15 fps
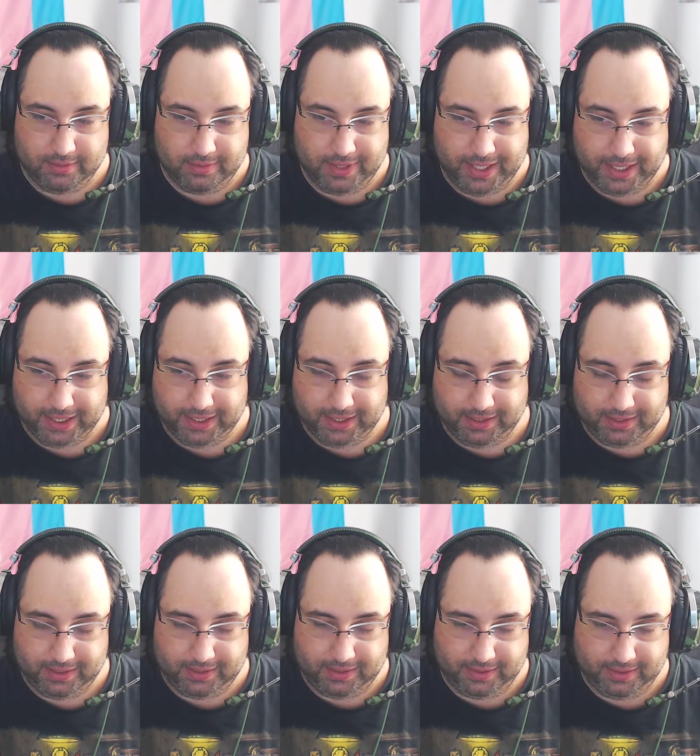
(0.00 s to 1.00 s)

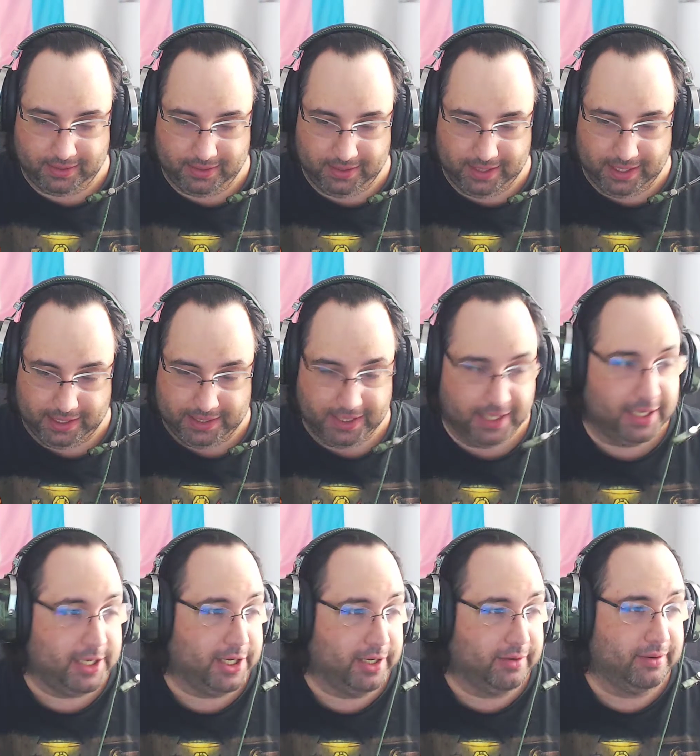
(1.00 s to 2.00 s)
it's an
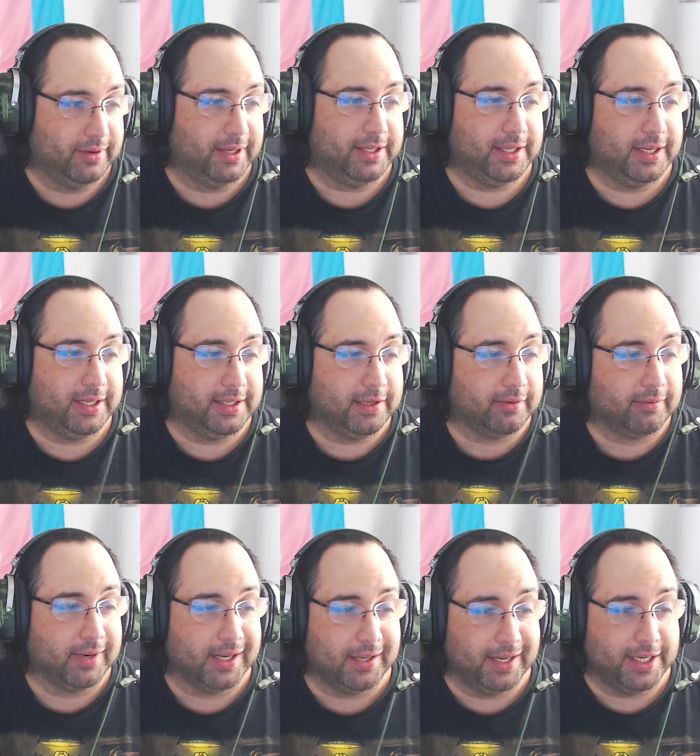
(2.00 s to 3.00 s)
issue. It's a
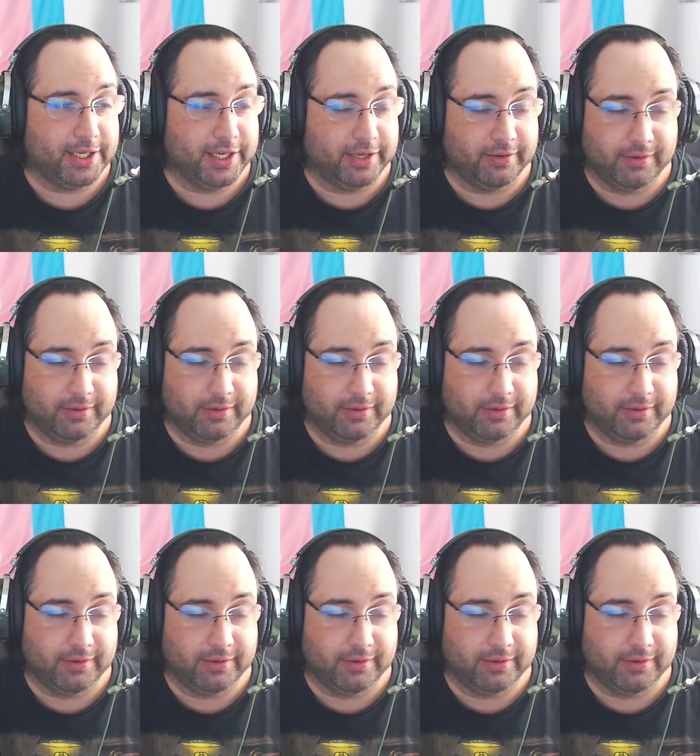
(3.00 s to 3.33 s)
real issue.